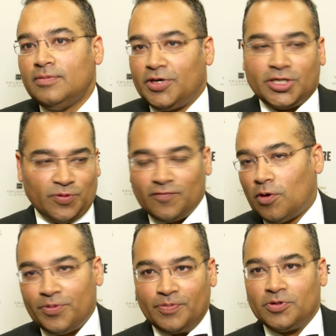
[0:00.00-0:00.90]
because we've
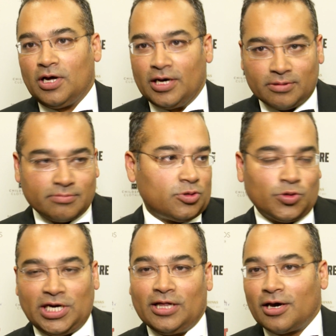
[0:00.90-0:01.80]
got people like
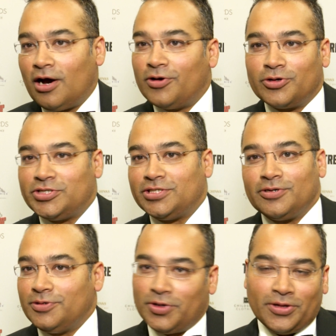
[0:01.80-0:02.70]
George Alagiah and Krishnan
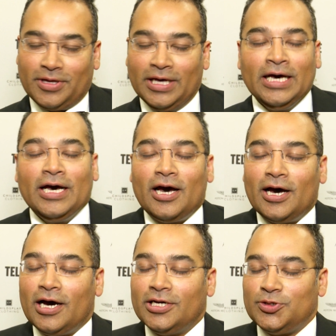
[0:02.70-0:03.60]
Guru-Murthy uh,